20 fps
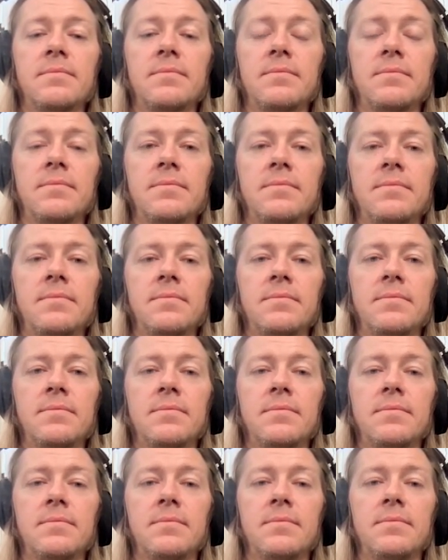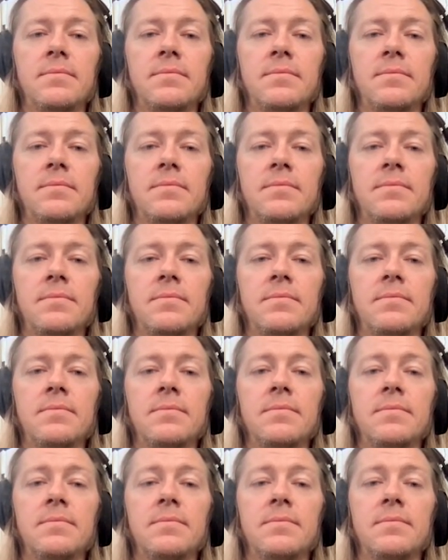
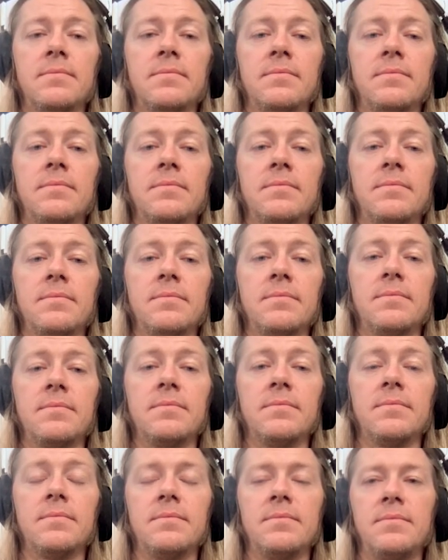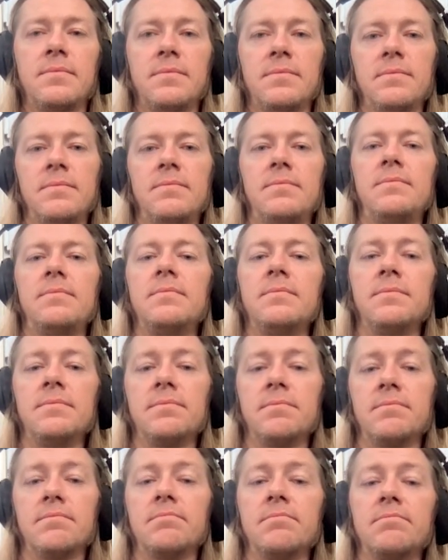
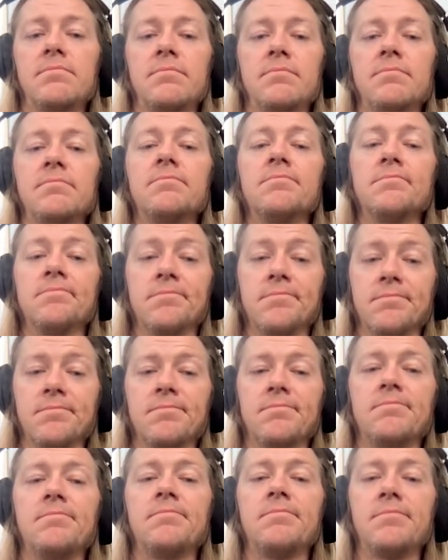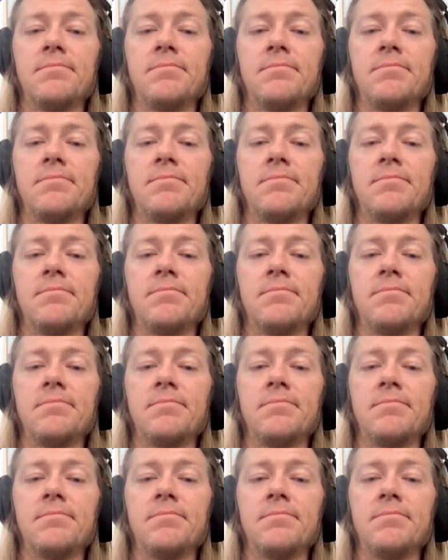[no speech]